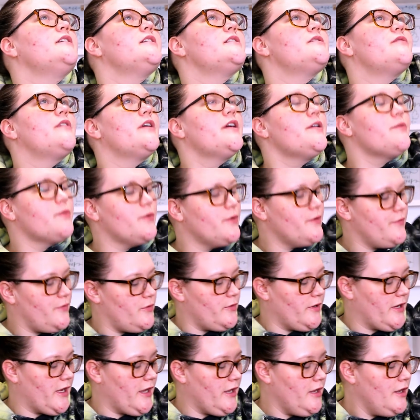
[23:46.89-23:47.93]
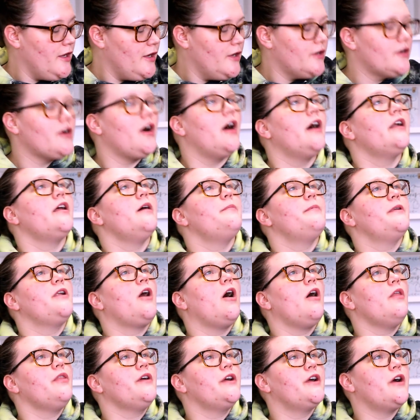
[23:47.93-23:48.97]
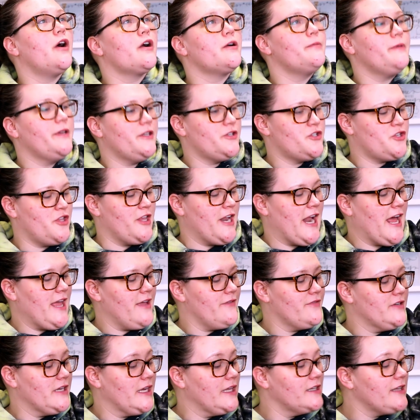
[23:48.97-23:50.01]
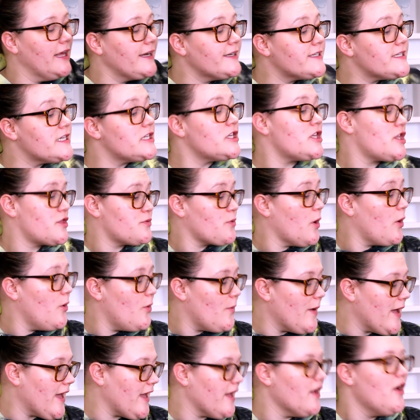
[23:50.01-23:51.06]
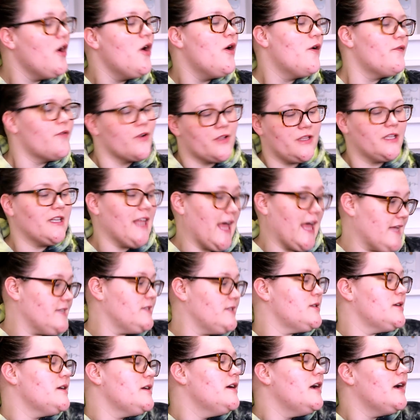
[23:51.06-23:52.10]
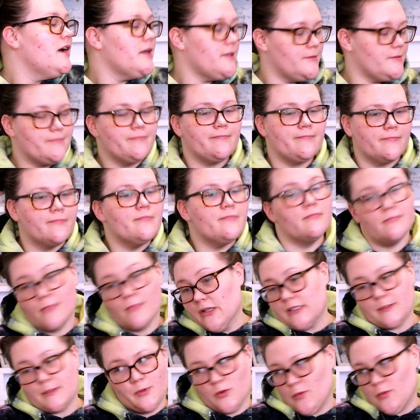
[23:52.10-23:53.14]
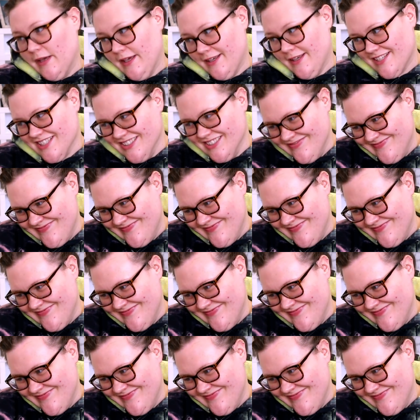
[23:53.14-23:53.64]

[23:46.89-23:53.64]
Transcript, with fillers: It's very rude of you to get caught up in all the garbage that I have neglected to throw away for the last multiple weeks.